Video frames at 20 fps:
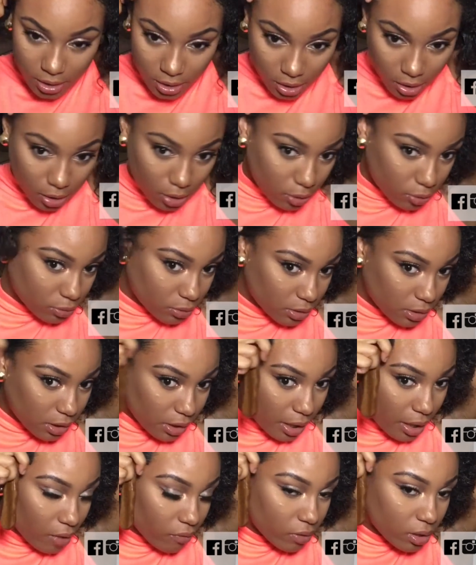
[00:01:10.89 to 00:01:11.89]
down
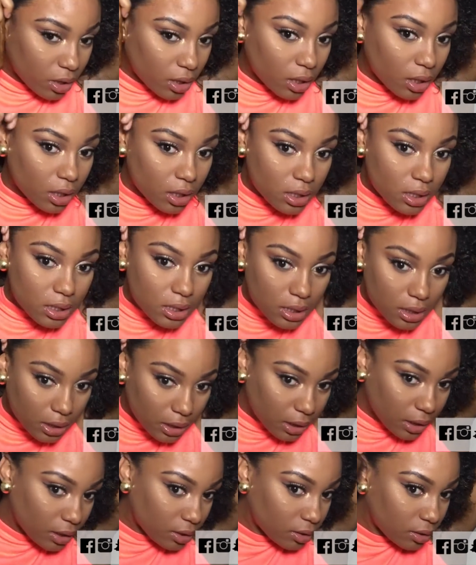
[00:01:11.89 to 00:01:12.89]
so everything is
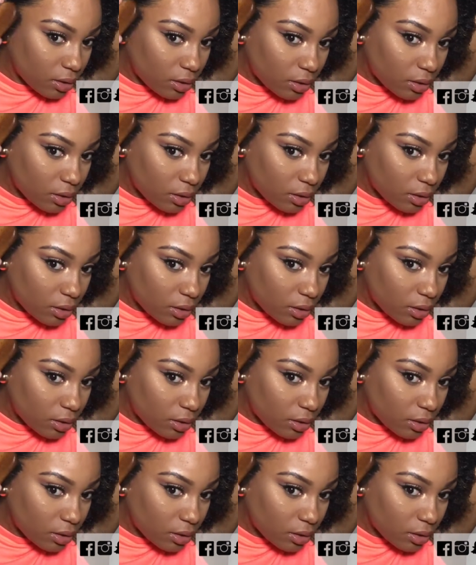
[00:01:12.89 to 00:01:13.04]
sleek.